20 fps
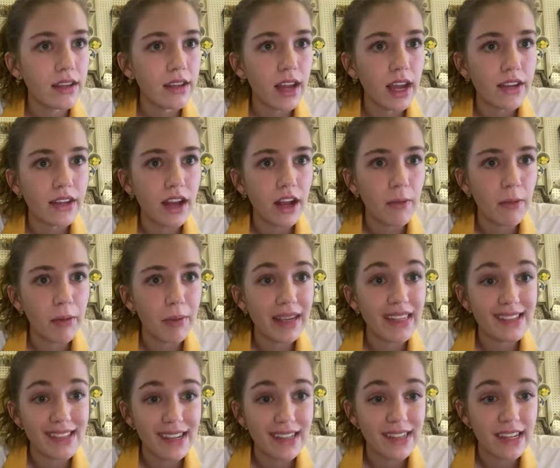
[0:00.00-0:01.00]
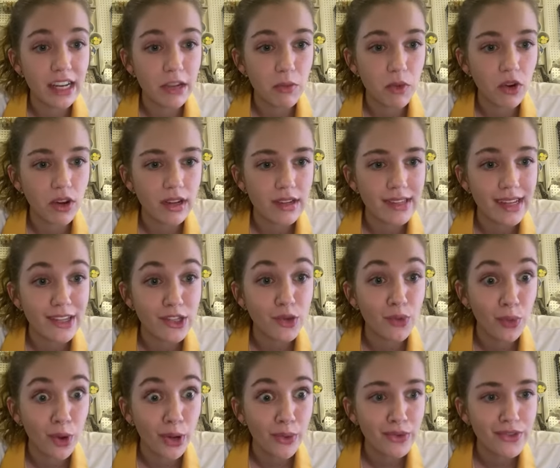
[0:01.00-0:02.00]
not talk about my zits anymore because that's
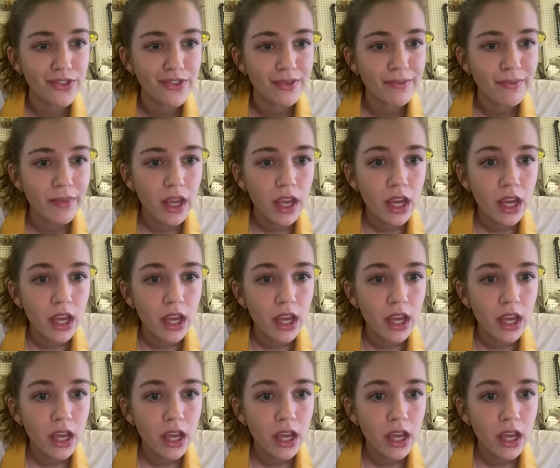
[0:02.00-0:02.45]
gross.